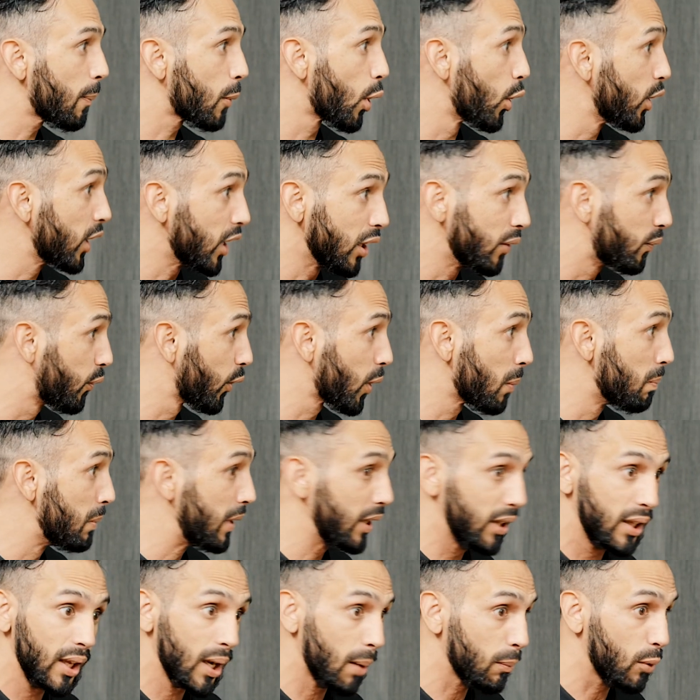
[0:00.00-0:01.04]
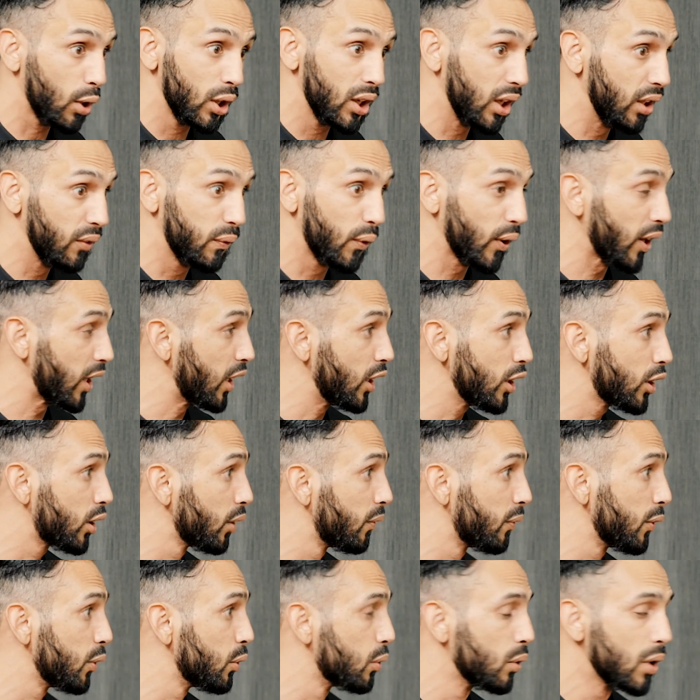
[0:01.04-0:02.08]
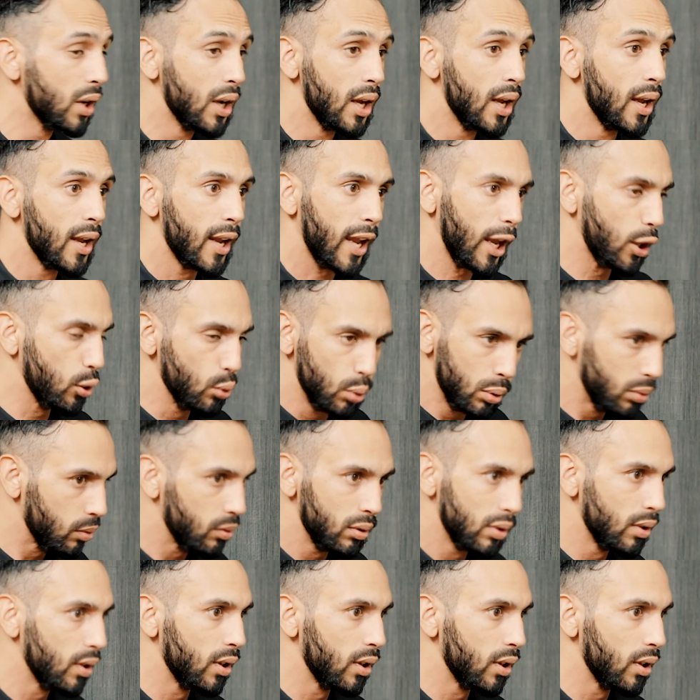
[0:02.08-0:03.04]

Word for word: I'm going in for a meeting, I'm going in for an interview. Can you